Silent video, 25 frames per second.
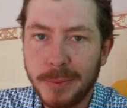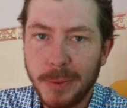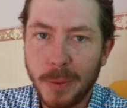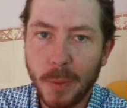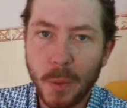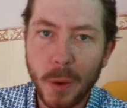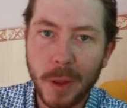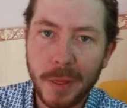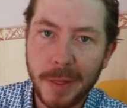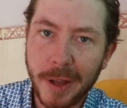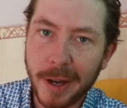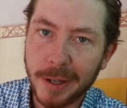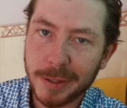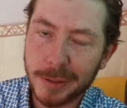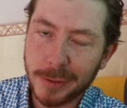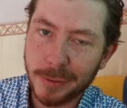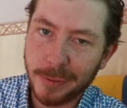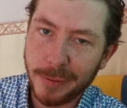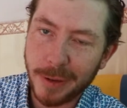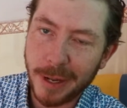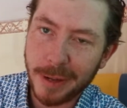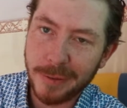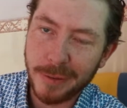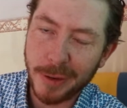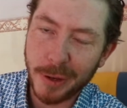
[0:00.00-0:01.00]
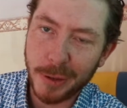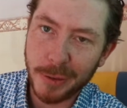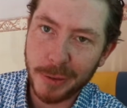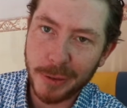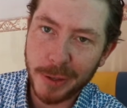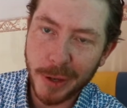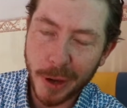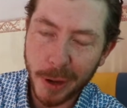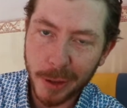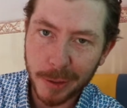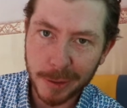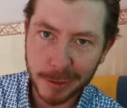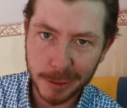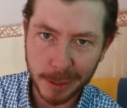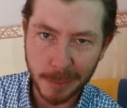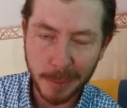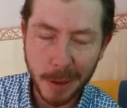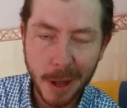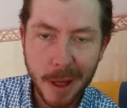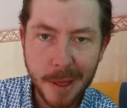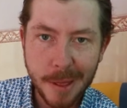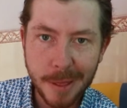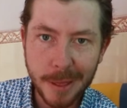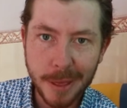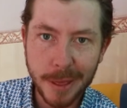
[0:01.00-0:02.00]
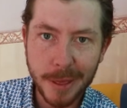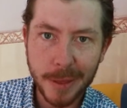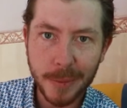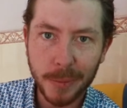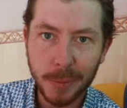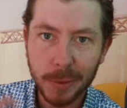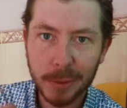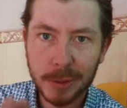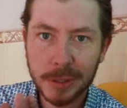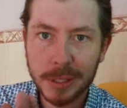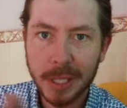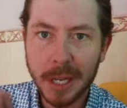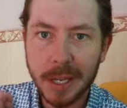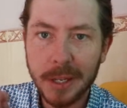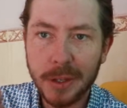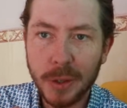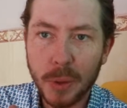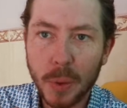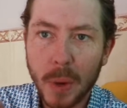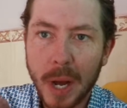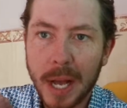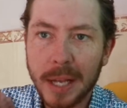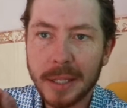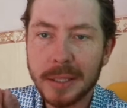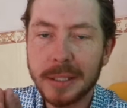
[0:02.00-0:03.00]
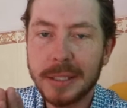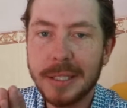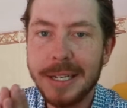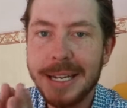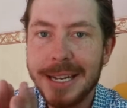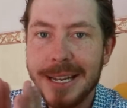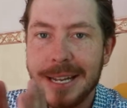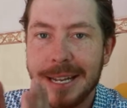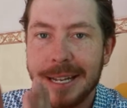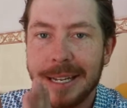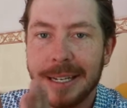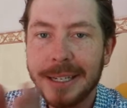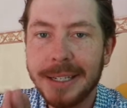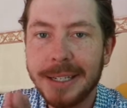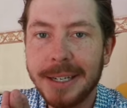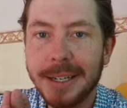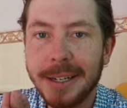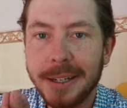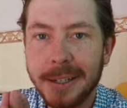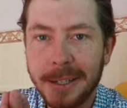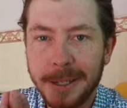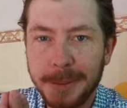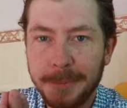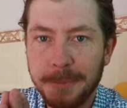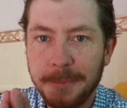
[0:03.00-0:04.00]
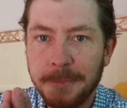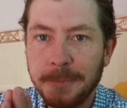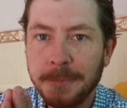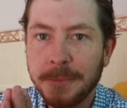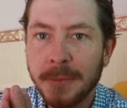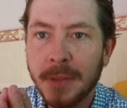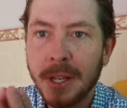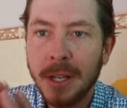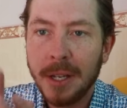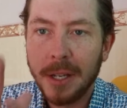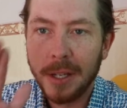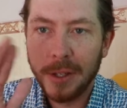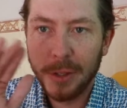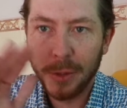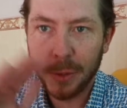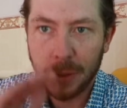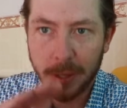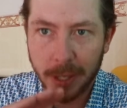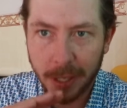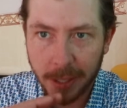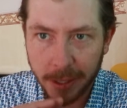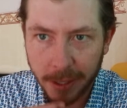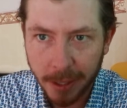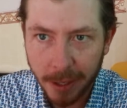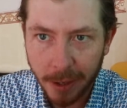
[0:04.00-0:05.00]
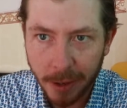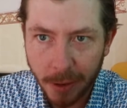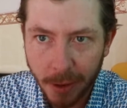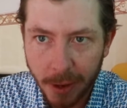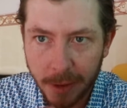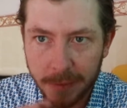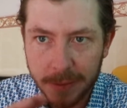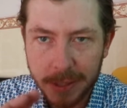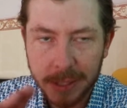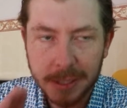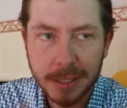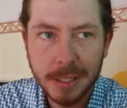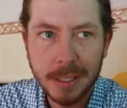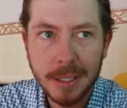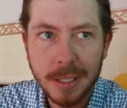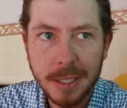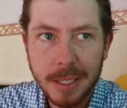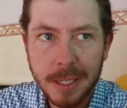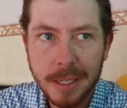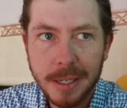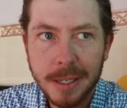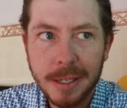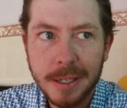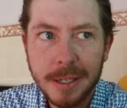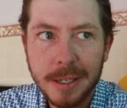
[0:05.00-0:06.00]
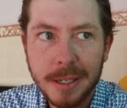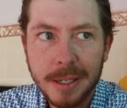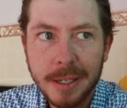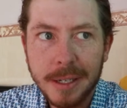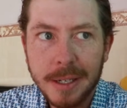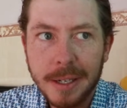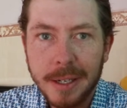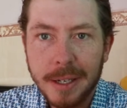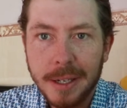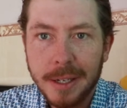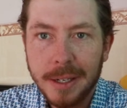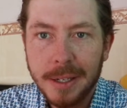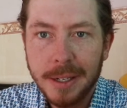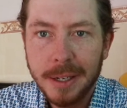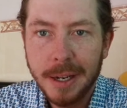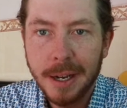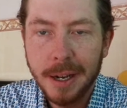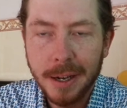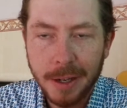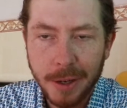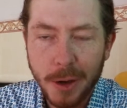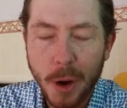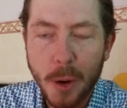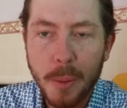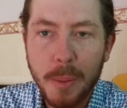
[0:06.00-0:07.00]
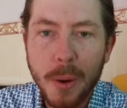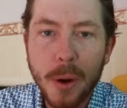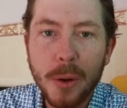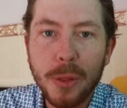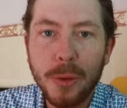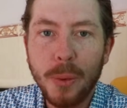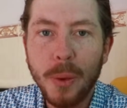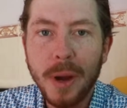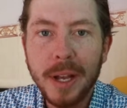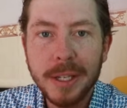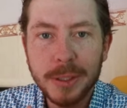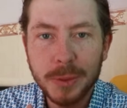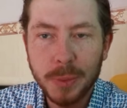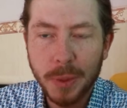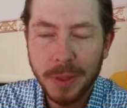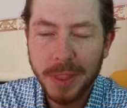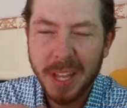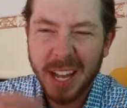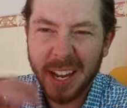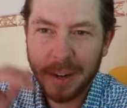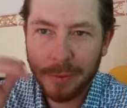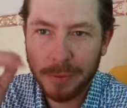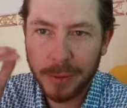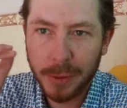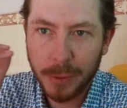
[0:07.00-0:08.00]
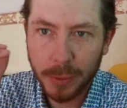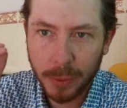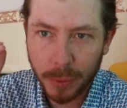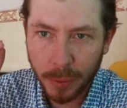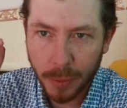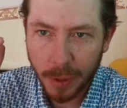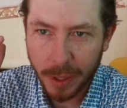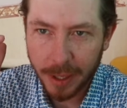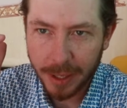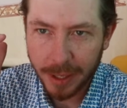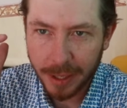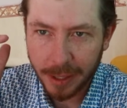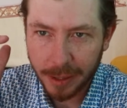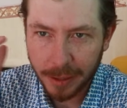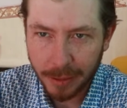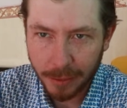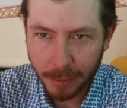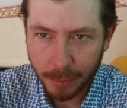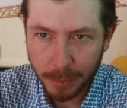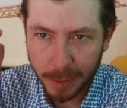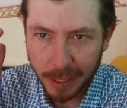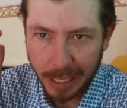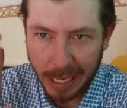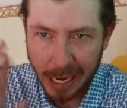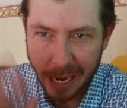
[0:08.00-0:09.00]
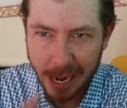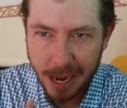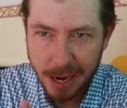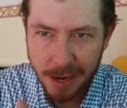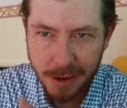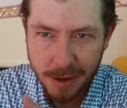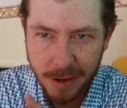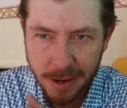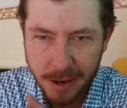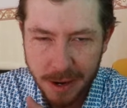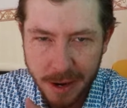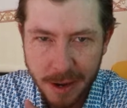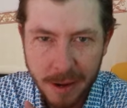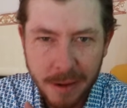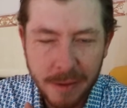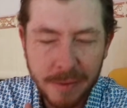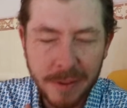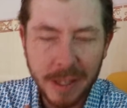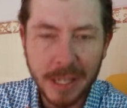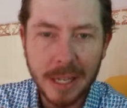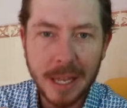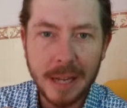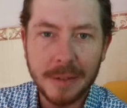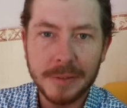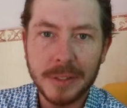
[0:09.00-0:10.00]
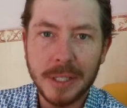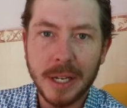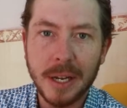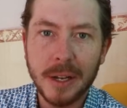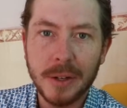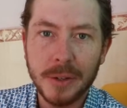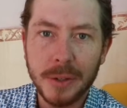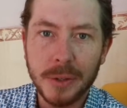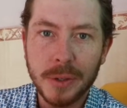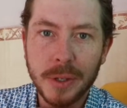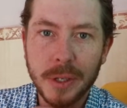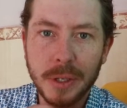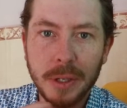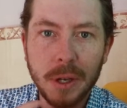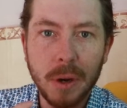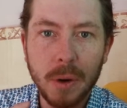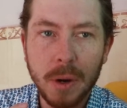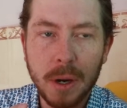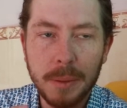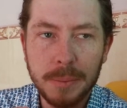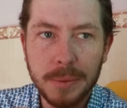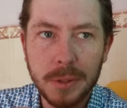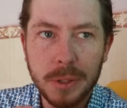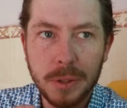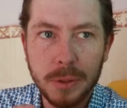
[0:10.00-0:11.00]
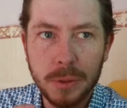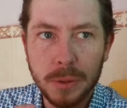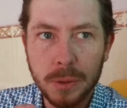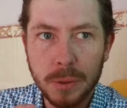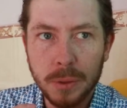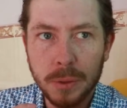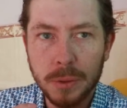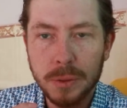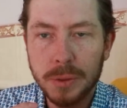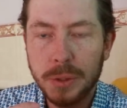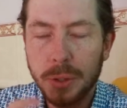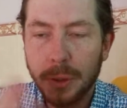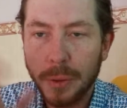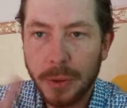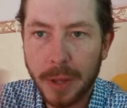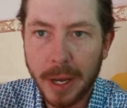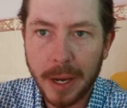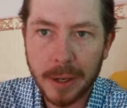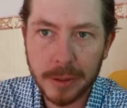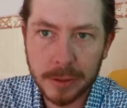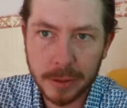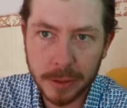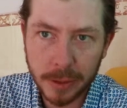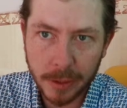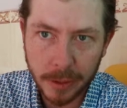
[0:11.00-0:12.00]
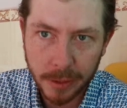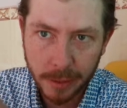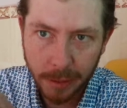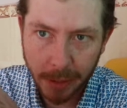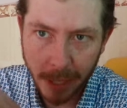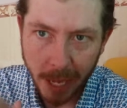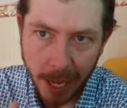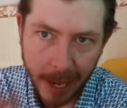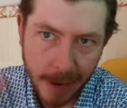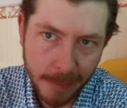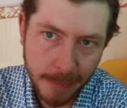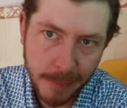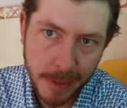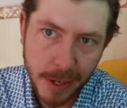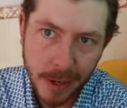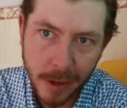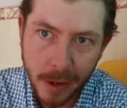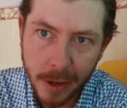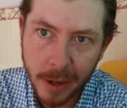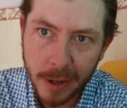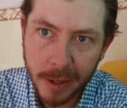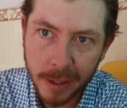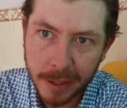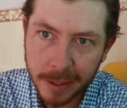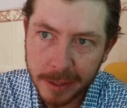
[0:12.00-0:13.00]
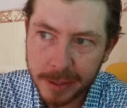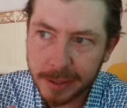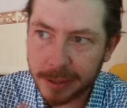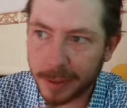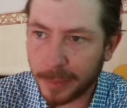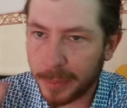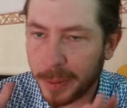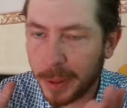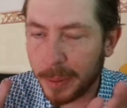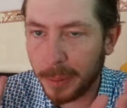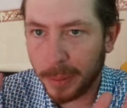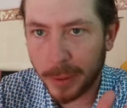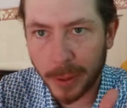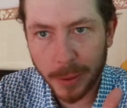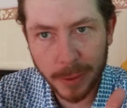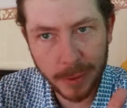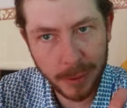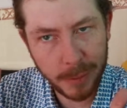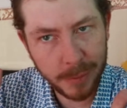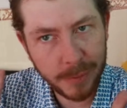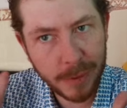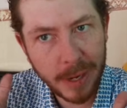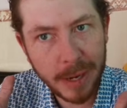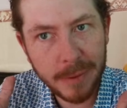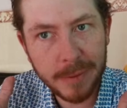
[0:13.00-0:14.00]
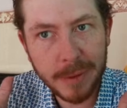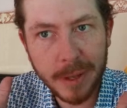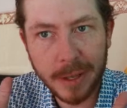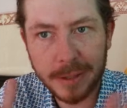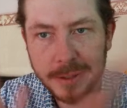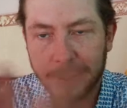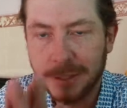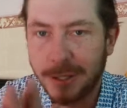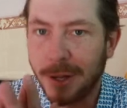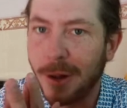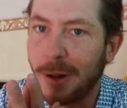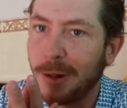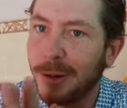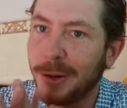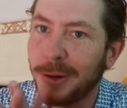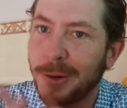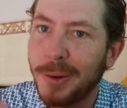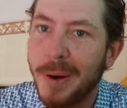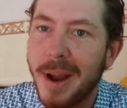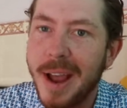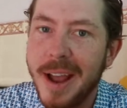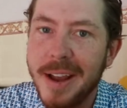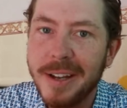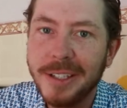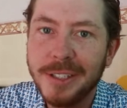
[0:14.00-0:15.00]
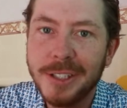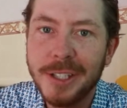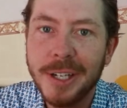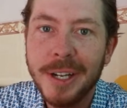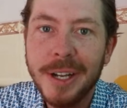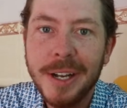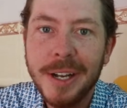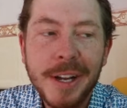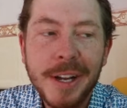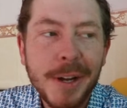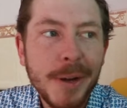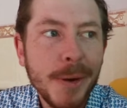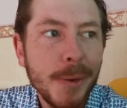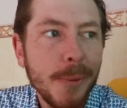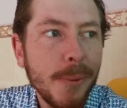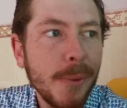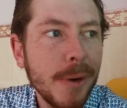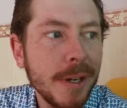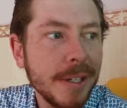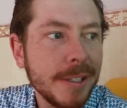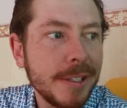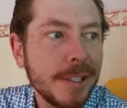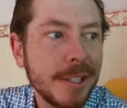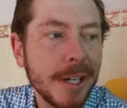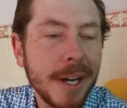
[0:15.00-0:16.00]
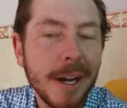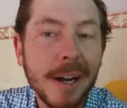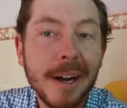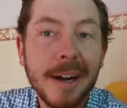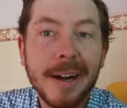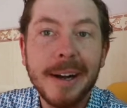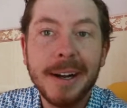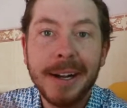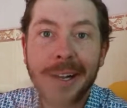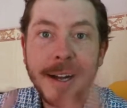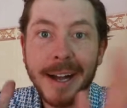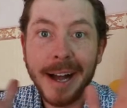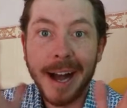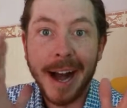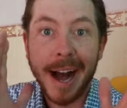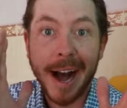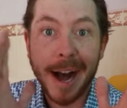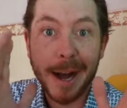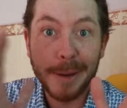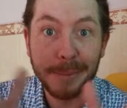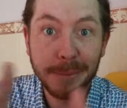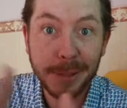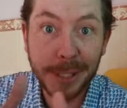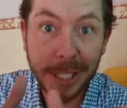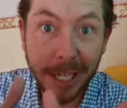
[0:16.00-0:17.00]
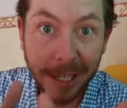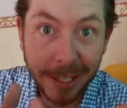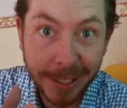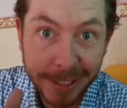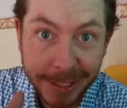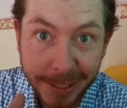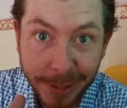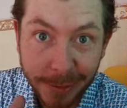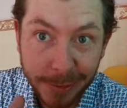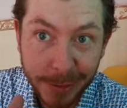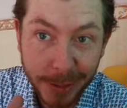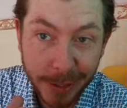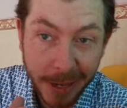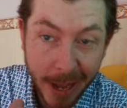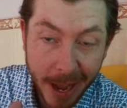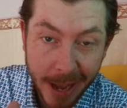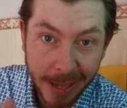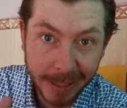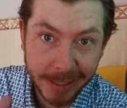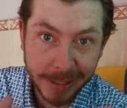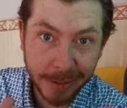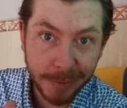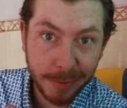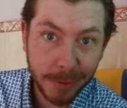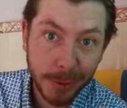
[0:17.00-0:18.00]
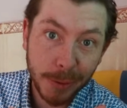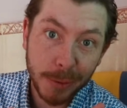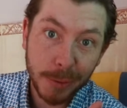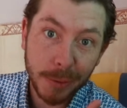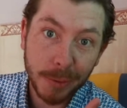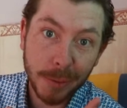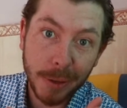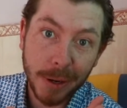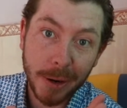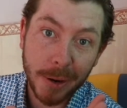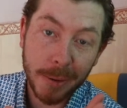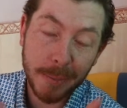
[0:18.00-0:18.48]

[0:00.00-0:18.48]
$1,500 a month, we'll say USD, you can obviously go both ways with that. If you want a little bit higher of a lifestyle, you can go up to $2,000 and beyond. Some people are in the $5,000 range, which I'm jealous of you guys. If you are